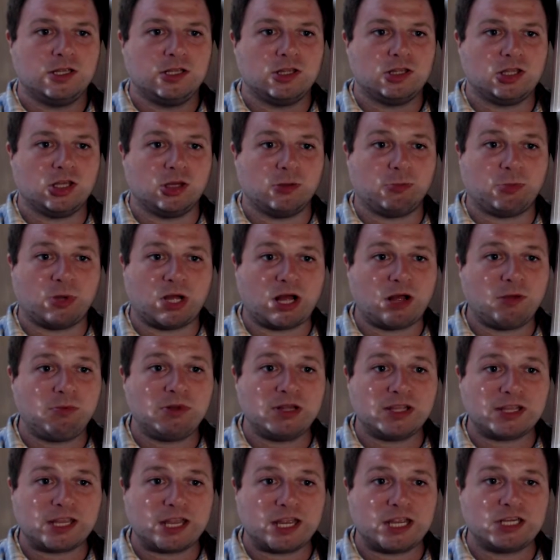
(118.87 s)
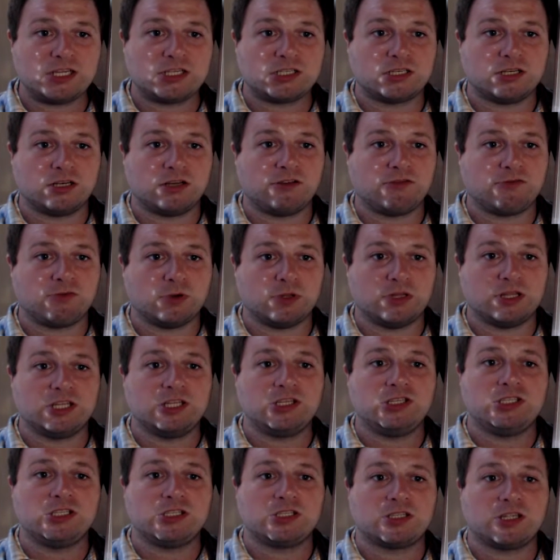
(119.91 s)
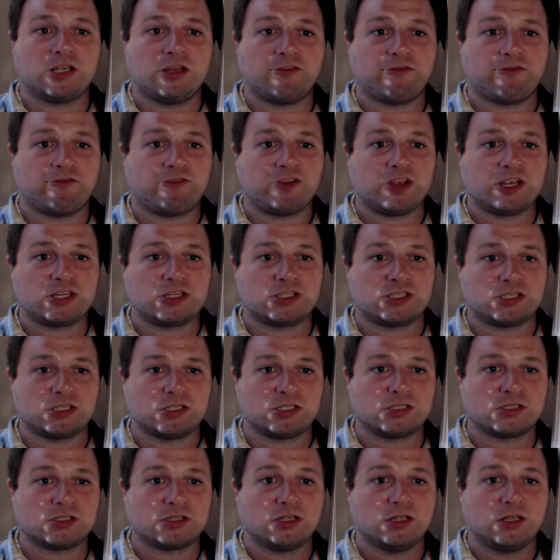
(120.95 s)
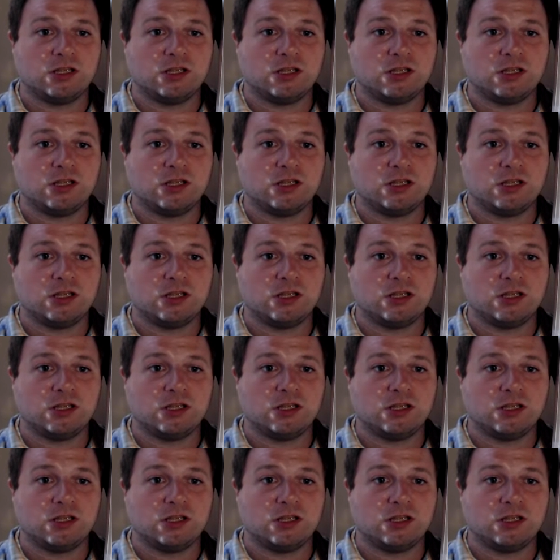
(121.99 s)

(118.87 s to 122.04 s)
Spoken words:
the publication of Religious Affections,